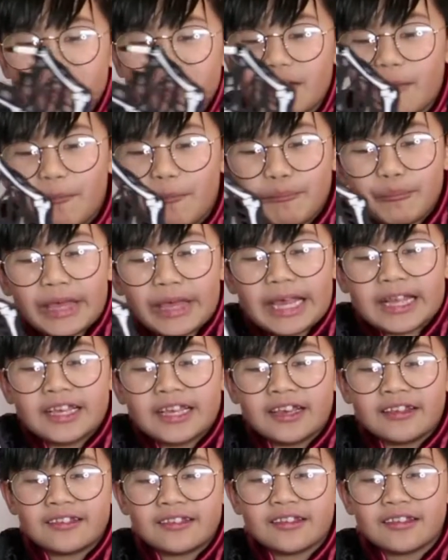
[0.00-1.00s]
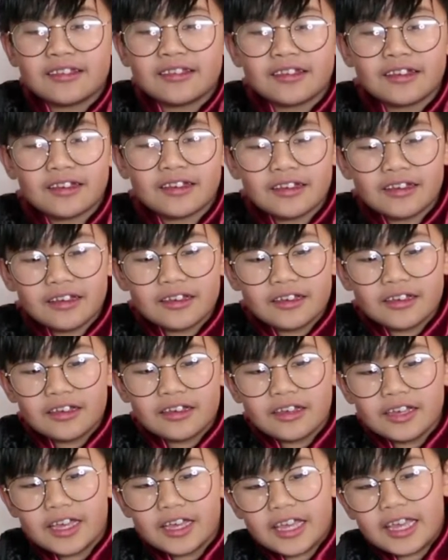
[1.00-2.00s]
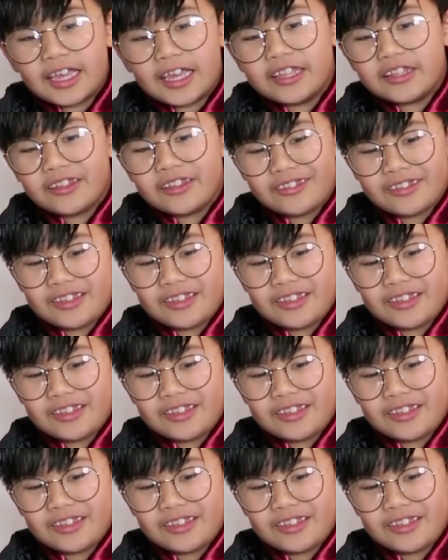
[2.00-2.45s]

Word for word: the biggest, and the